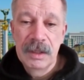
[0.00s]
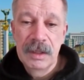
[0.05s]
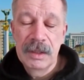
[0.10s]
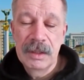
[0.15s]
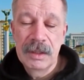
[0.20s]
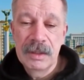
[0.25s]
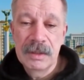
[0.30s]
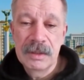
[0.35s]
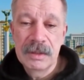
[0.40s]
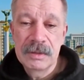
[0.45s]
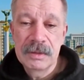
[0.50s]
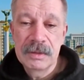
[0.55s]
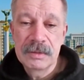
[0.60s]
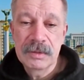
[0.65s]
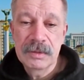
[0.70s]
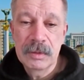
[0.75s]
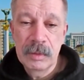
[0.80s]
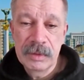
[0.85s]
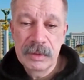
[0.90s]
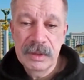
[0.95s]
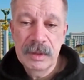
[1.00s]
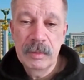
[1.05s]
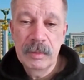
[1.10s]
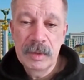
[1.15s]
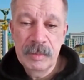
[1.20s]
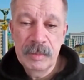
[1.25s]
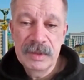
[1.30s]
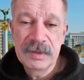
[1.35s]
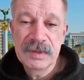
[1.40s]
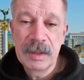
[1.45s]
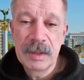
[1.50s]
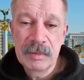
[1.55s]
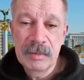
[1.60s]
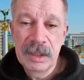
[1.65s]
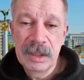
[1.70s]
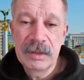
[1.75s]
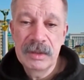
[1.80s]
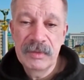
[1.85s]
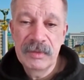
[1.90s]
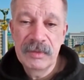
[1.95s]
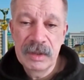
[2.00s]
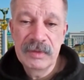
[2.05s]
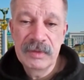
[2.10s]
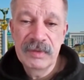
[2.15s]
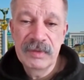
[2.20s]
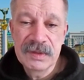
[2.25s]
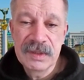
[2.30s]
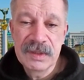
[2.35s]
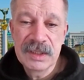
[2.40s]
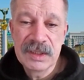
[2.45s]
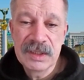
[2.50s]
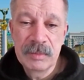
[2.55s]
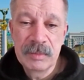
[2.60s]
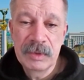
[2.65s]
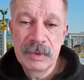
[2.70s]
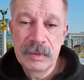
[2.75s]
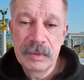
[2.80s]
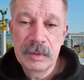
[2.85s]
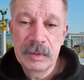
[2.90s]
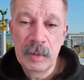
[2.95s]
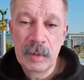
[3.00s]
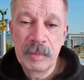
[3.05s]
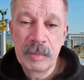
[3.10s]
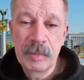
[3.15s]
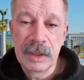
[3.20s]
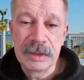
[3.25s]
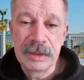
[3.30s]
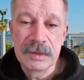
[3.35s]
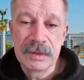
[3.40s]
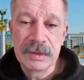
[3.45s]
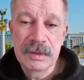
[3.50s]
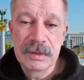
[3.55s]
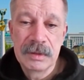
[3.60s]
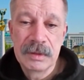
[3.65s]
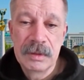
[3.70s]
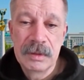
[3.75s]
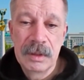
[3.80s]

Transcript: So there will be some kind of conversation between two parties.